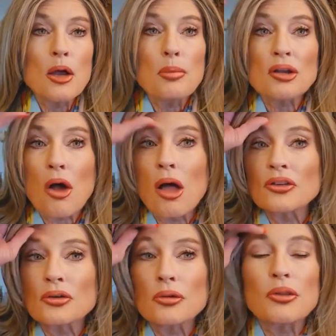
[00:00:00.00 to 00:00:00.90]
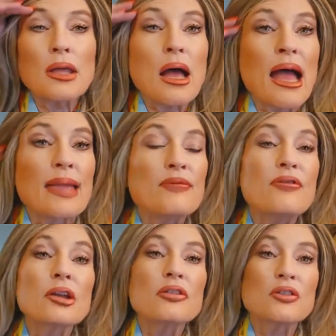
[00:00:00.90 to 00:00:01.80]
but also I am
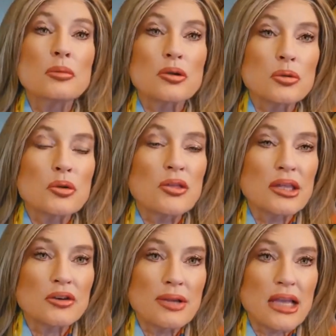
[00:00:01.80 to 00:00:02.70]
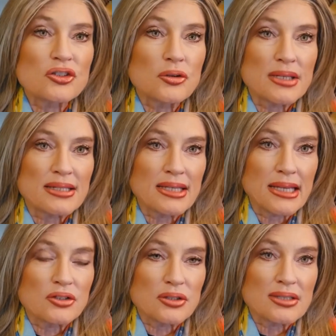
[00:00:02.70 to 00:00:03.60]
very familiar with the international
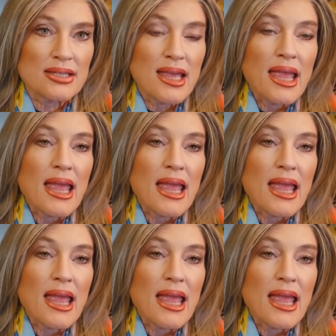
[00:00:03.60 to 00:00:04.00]
destinations.